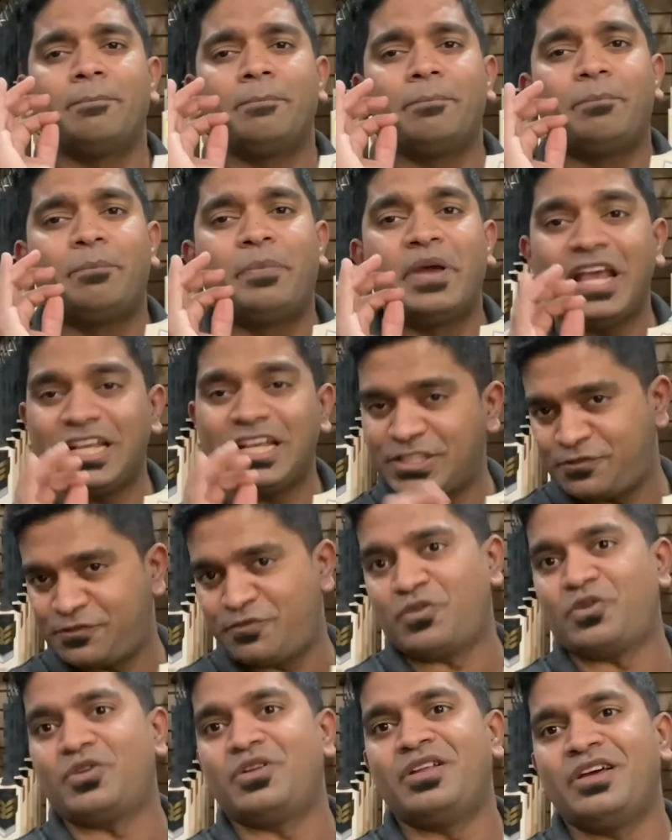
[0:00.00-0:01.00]

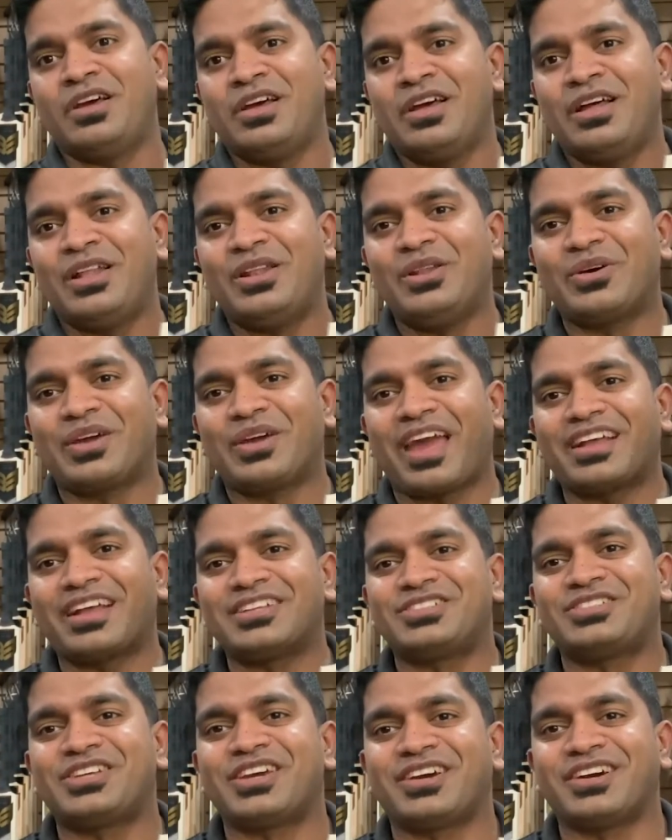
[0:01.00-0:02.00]
peaceful looking
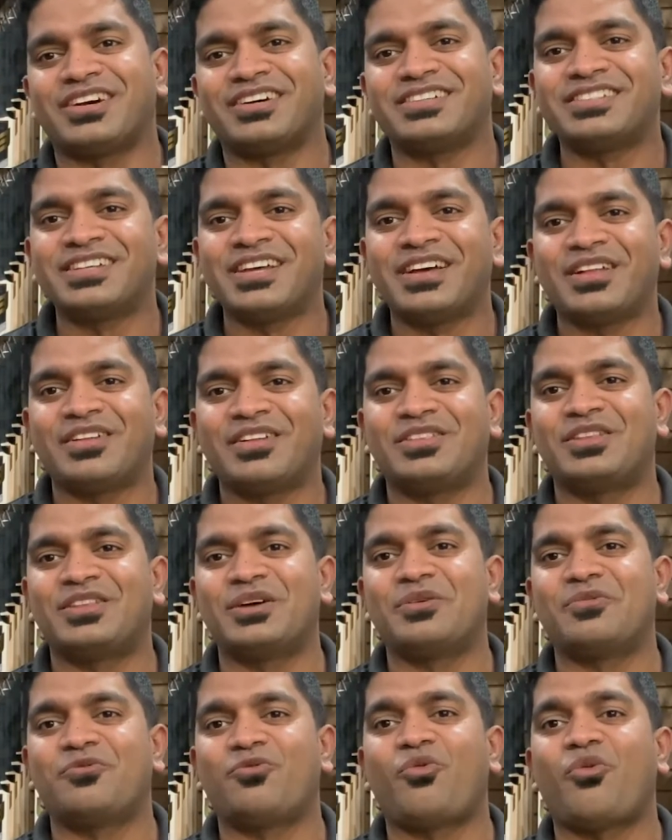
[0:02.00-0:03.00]
stickers, the
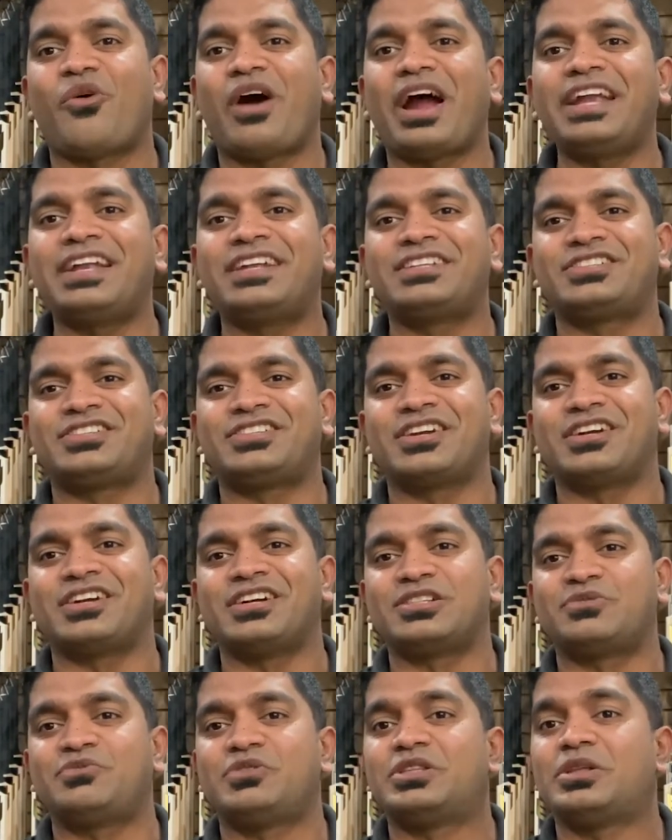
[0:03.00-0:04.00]
white
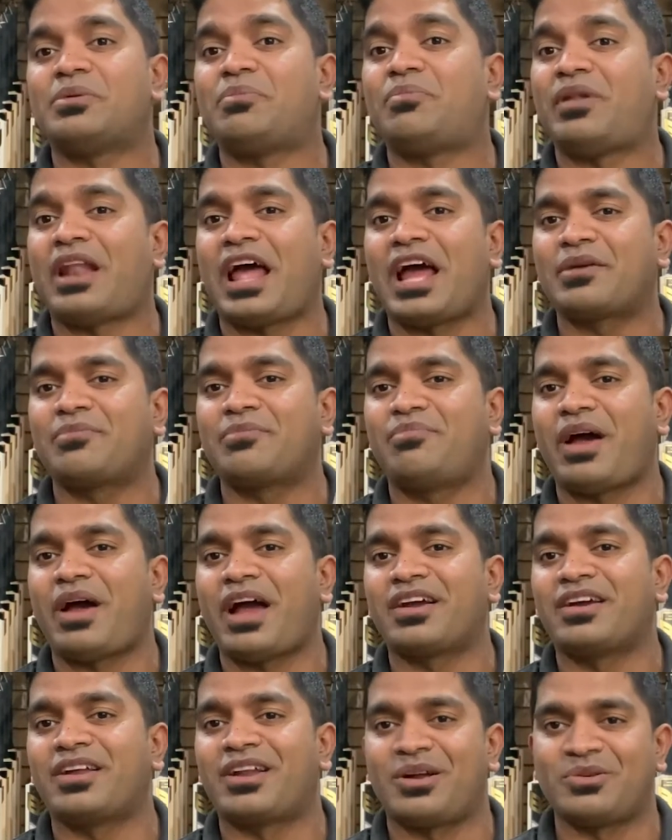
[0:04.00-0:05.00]
stickers with the black
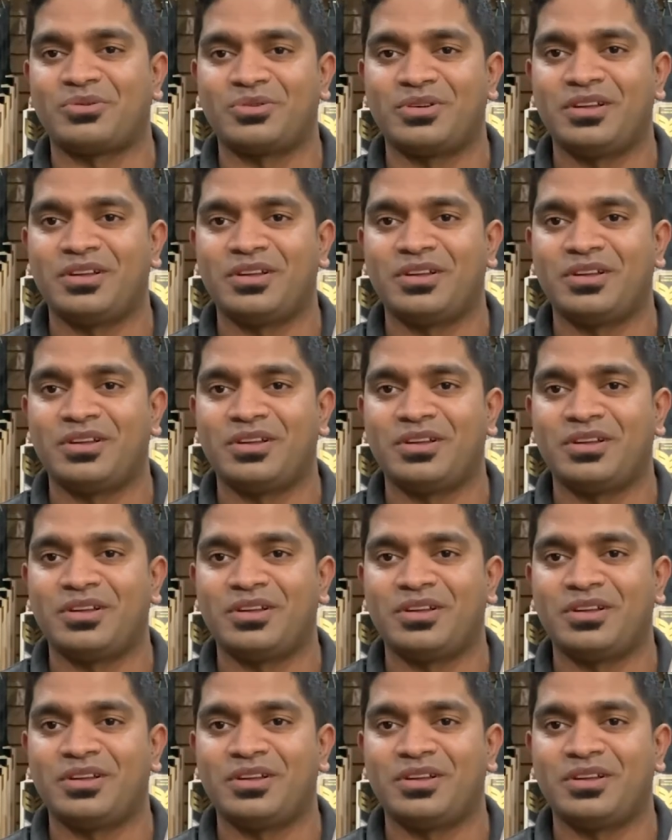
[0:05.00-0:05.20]
background